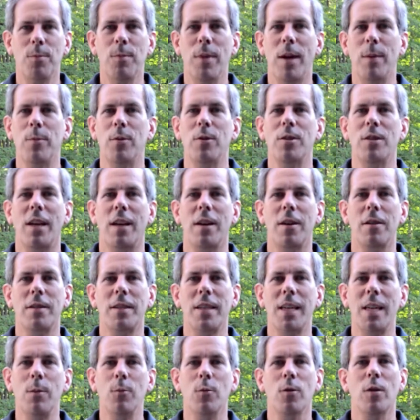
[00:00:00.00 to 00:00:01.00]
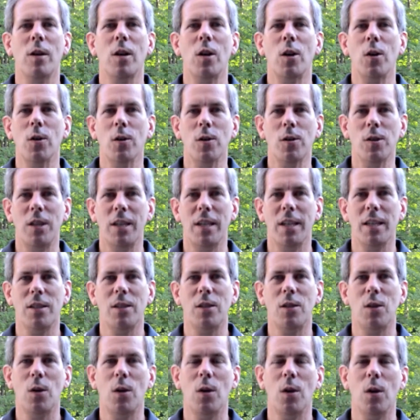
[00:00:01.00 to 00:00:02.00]
members on our team were encouraging us
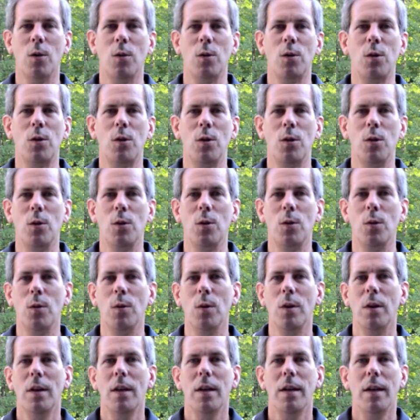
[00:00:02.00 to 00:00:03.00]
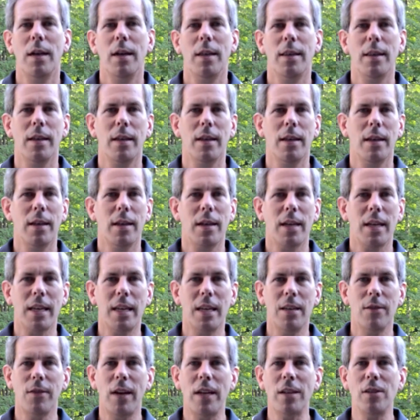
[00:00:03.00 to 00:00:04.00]
to go to the
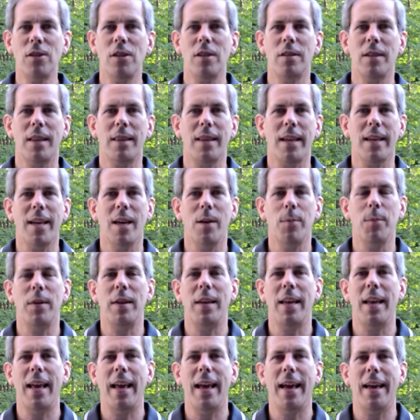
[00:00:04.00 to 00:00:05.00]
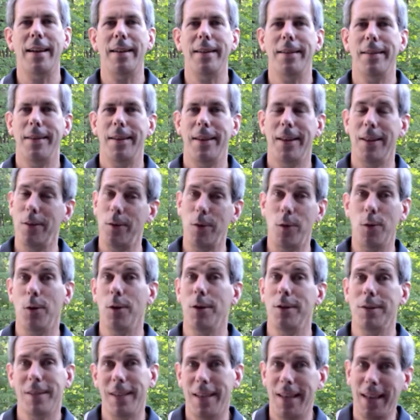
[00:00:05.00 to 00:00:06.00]
convention that the company had. And of
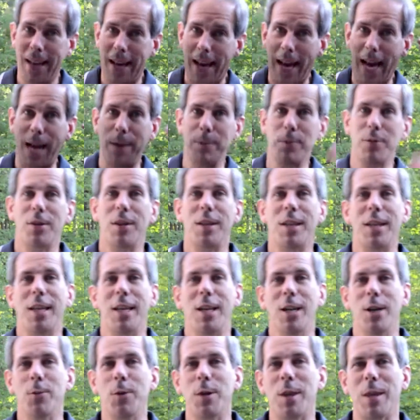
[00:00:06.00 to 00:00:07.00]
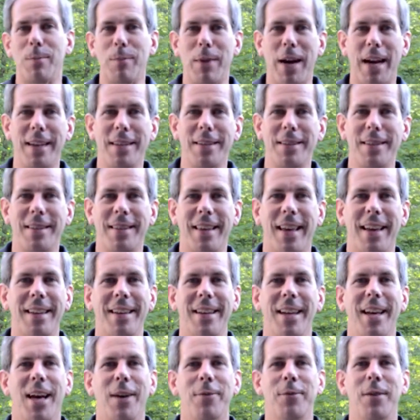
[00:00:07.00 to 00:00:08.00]
course, I'm sitting here with the mindset
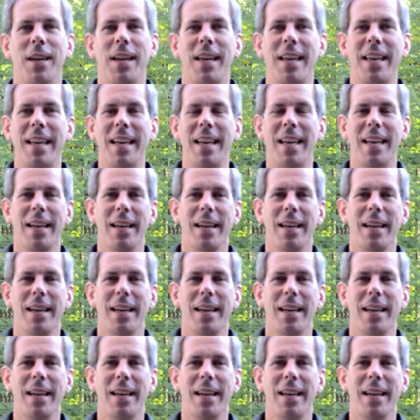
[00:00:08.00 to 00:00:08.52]
of a